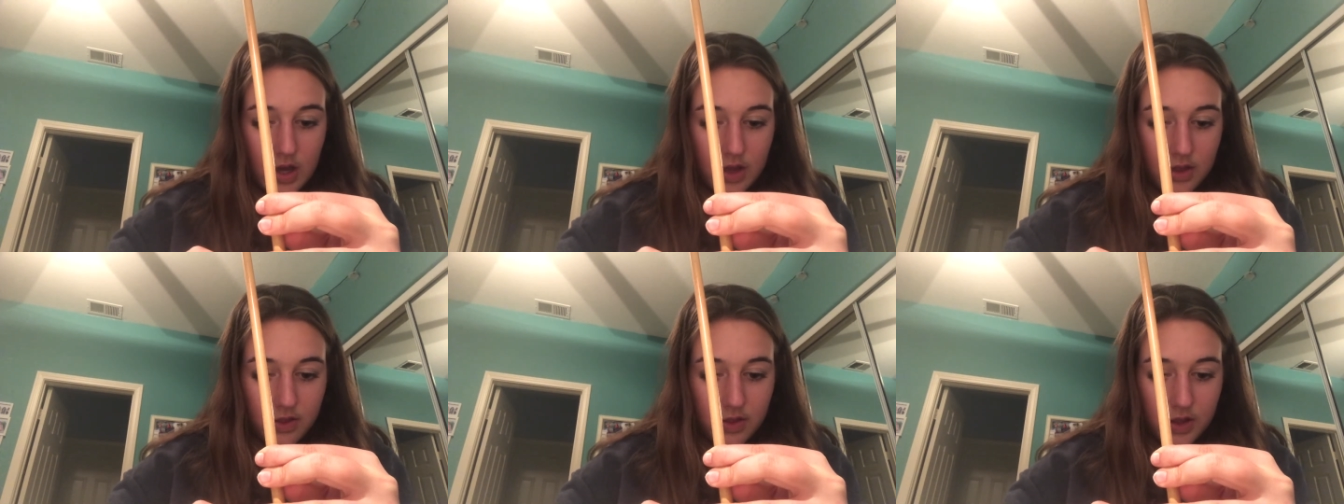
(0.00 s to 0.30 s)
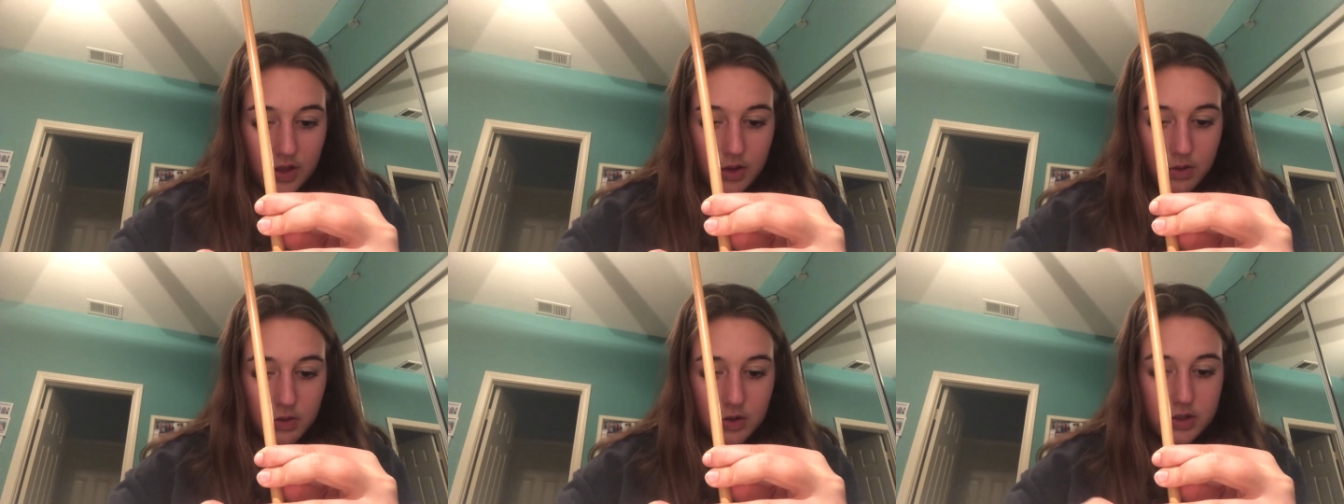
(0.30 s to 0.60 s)
that
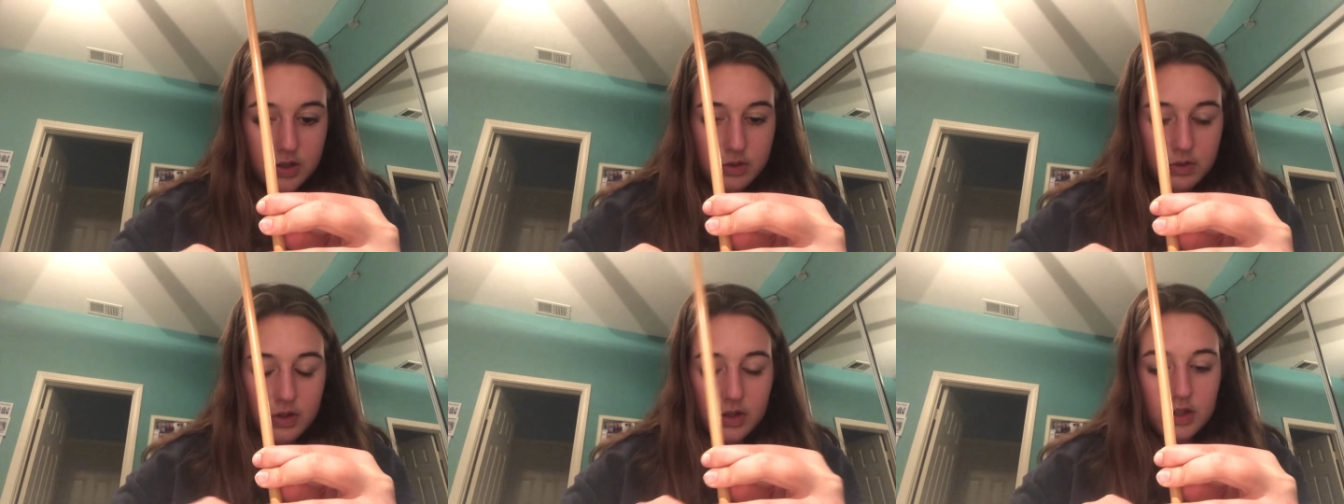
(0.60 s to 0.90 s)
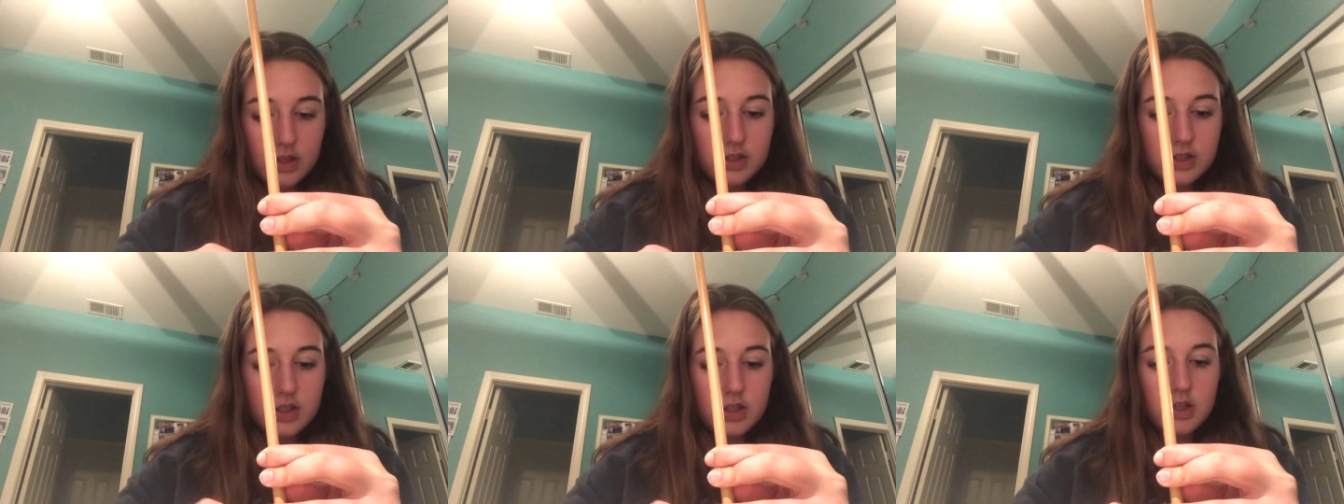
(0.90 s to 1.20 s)
you are doing
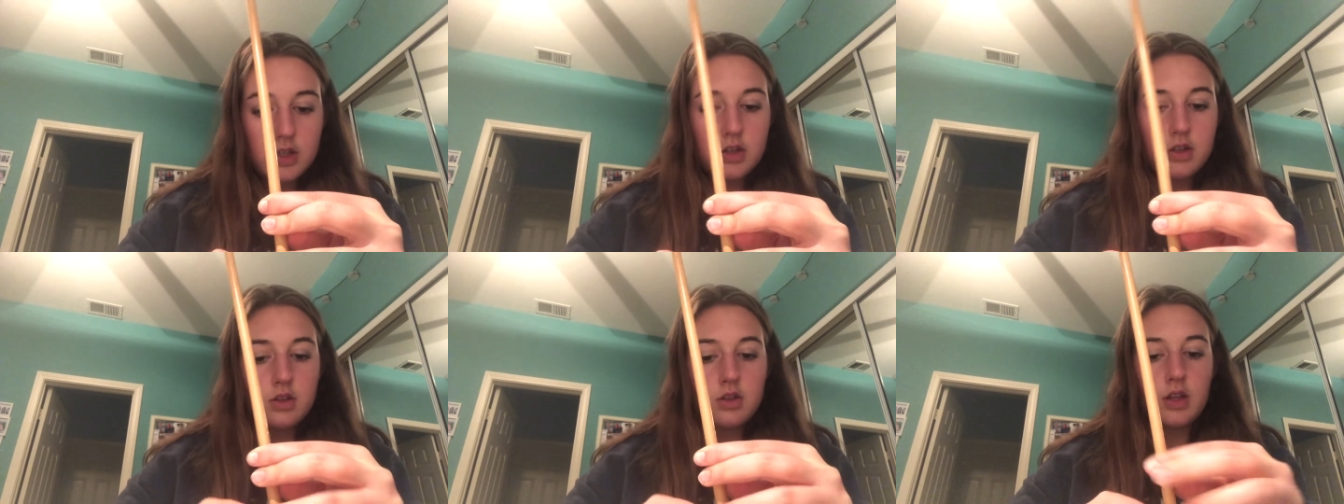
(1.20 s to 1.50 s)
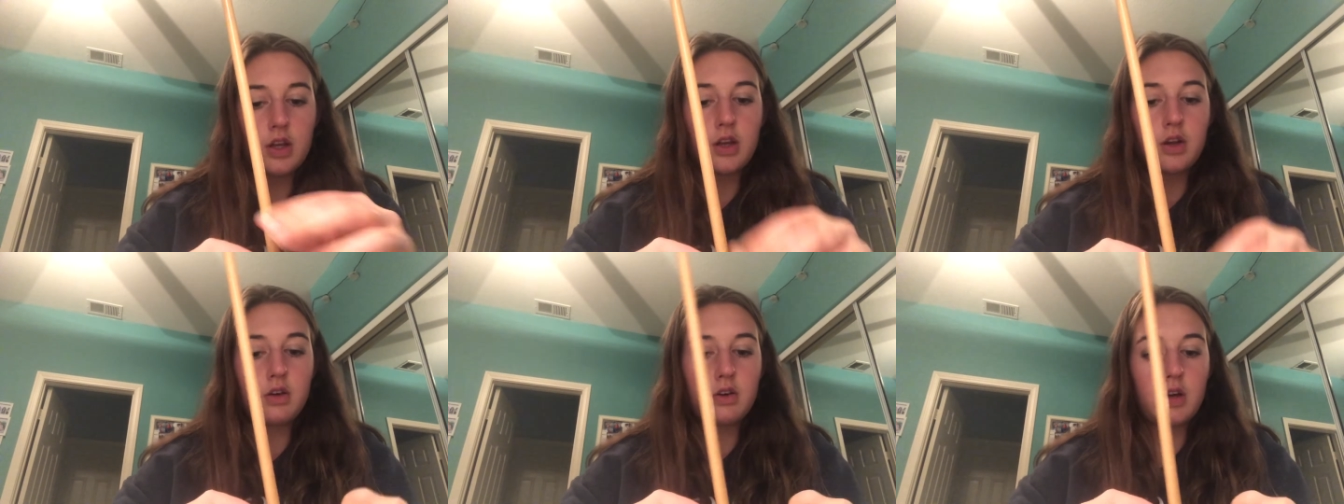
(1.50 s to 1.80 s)
this in,
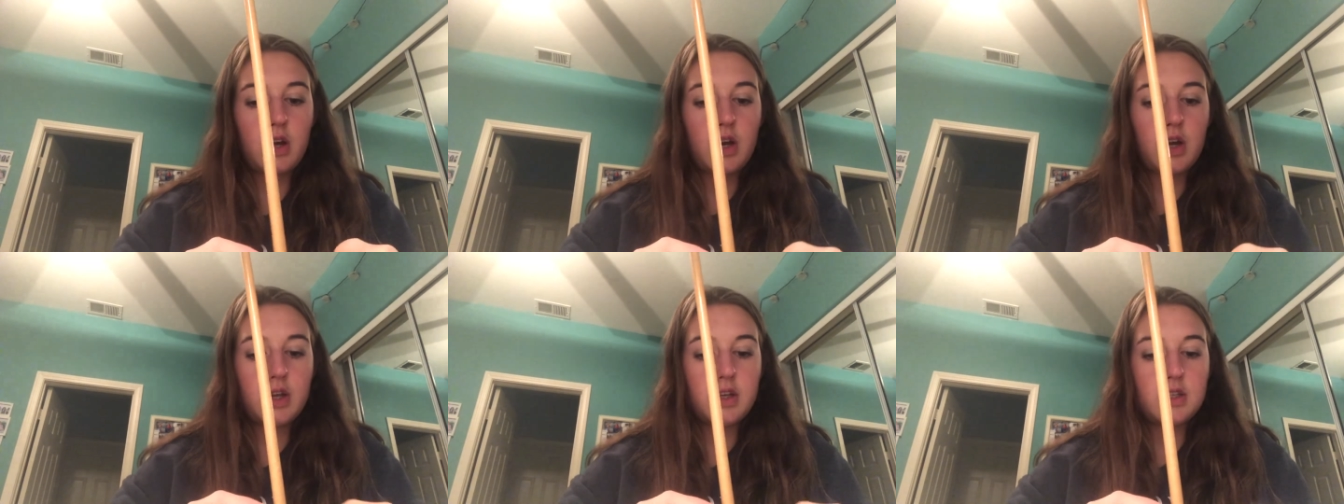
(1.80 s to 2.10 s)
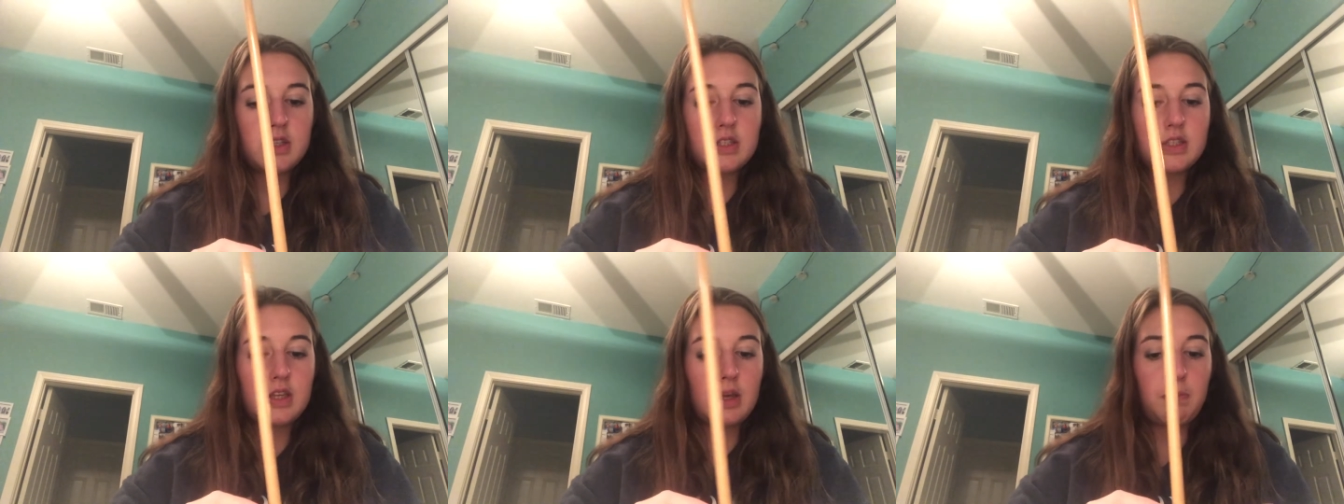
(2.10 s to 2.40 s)
that you're not
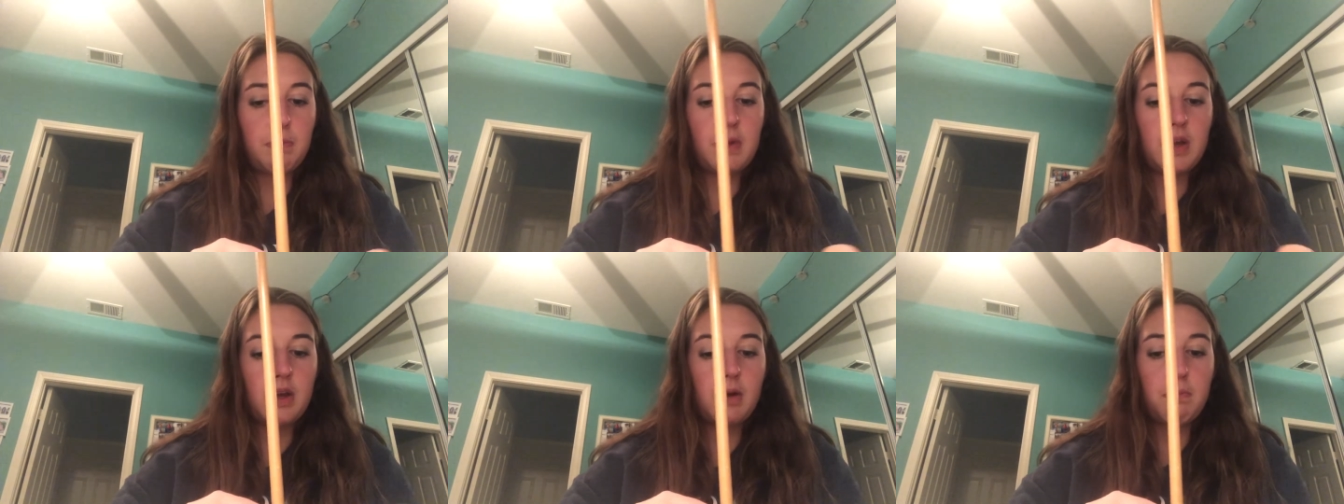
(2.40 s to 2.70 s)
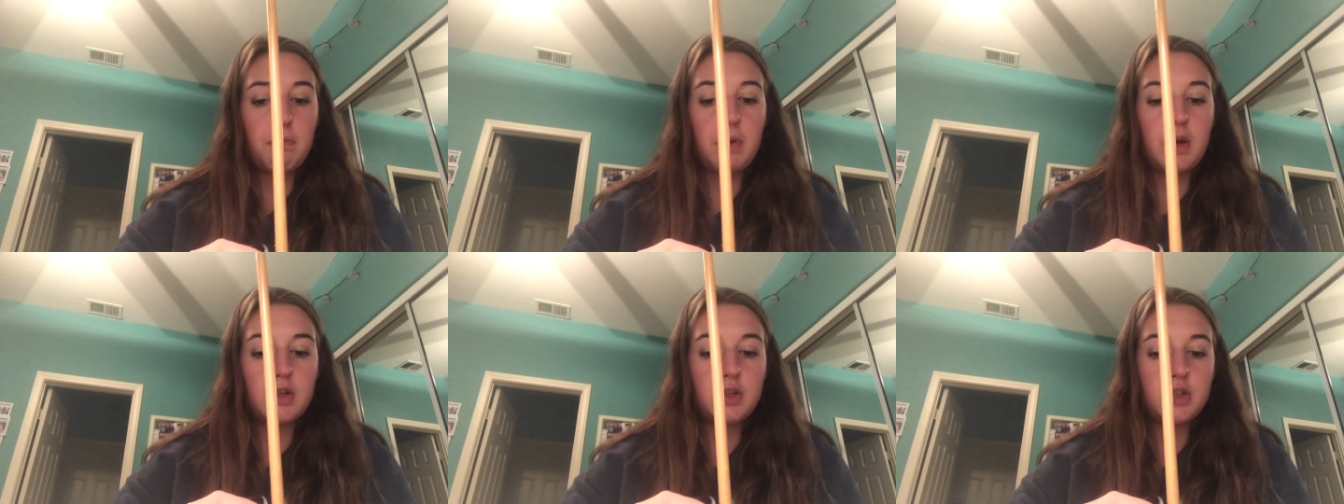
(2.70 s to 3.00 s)
skipping a
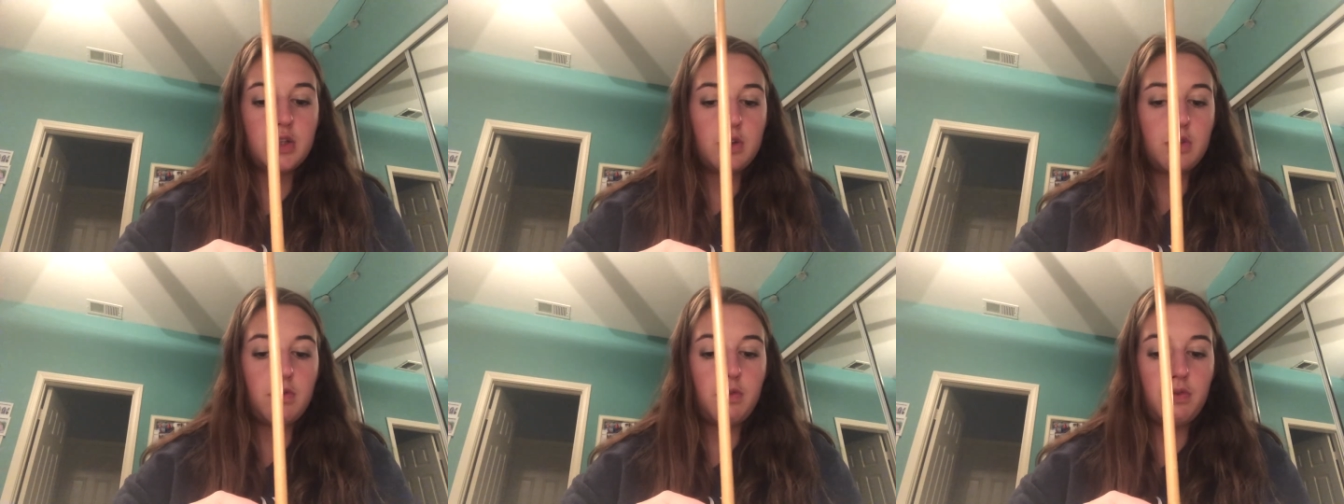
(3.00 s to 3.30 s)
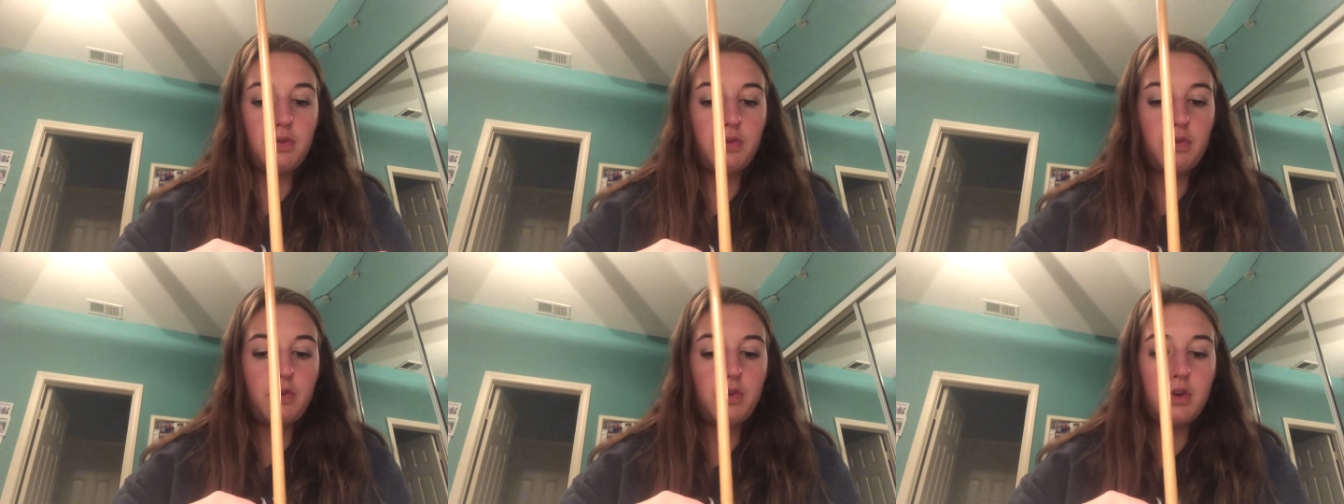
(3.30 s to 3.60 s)
bunch of